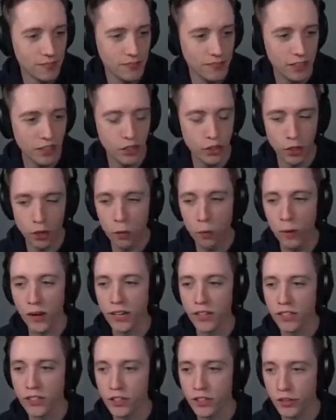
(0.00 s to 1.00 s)
That's your
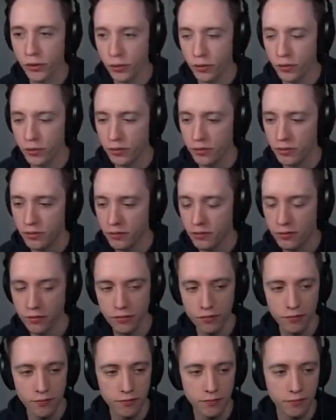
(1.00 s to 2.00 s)
weakness too?
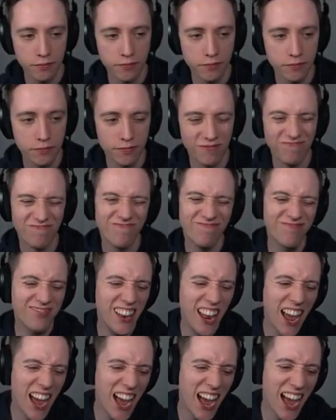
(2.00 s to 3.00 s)

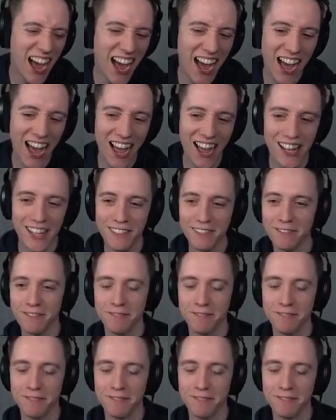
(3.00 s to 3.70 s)
Yeah.